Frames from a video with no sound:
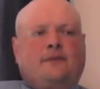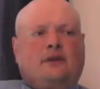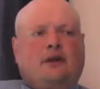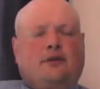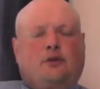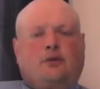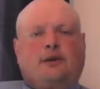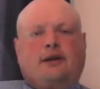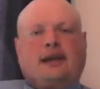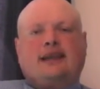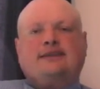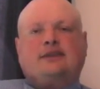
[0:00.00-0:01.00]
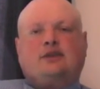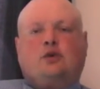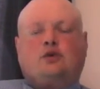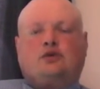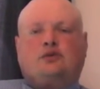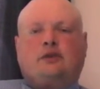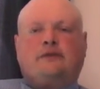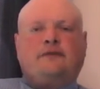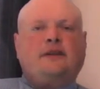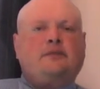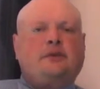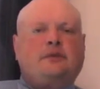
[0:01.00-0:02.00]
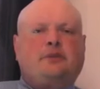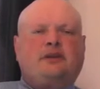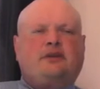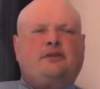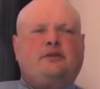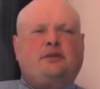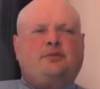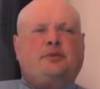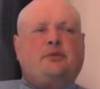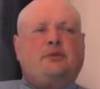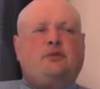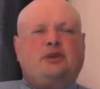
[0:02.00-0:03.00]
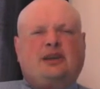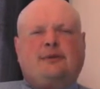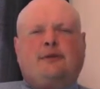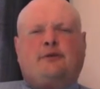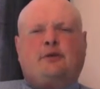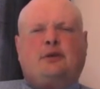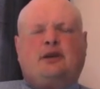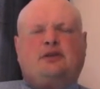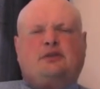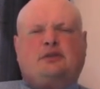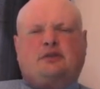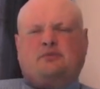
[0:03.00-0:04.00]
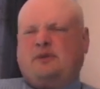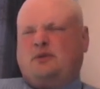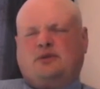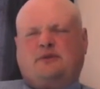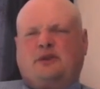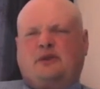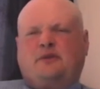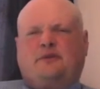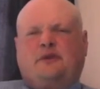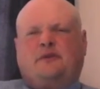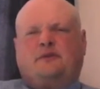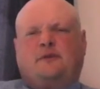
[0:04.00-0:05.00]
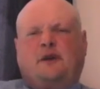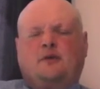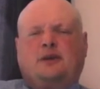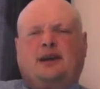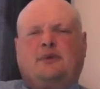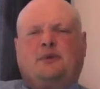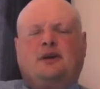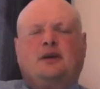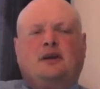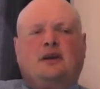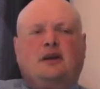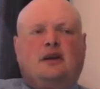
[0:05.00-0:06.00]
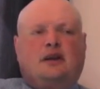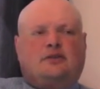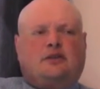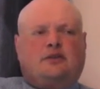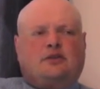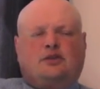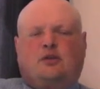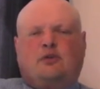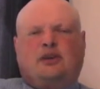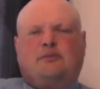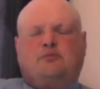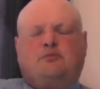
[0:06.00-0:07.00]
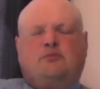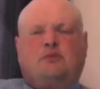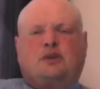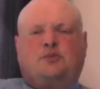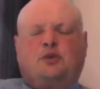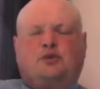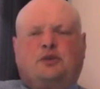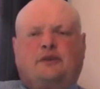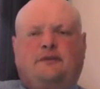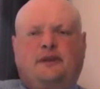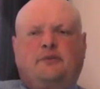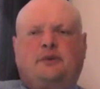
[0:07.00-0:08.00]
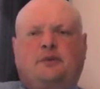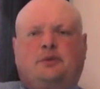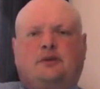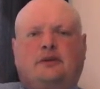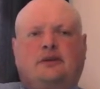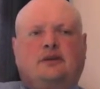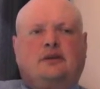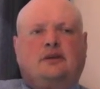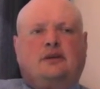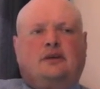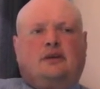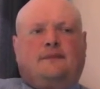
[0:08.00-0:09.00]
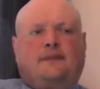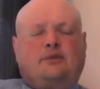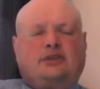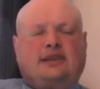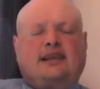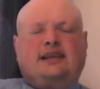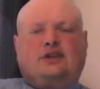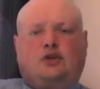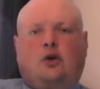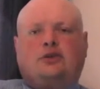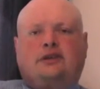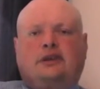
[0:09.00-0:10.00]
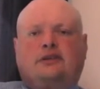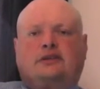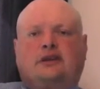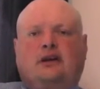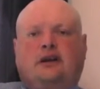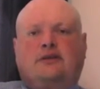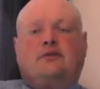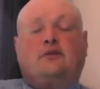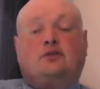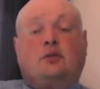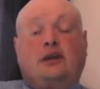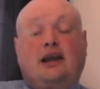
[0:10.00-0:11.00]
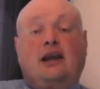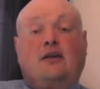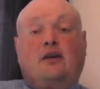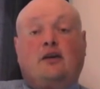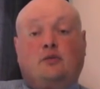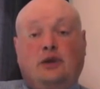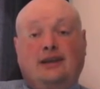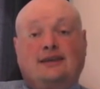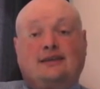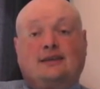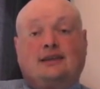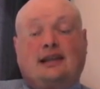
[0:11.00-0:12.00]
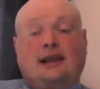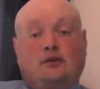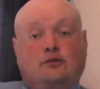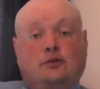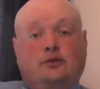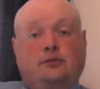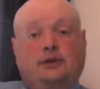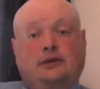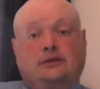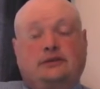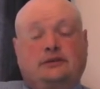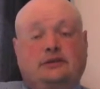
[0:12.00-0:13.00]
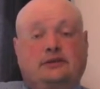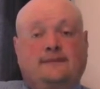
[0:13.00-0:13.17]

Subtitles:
I thought about ending the call to try and film it, but then I thought it probably wouldn't come out very well because it wasn't a very good phone camera. Yeah. So I thought there was not really much point trying to film it, but it was standing stock still in the sky, even though there was quite high wind and the clouds were blowing past it.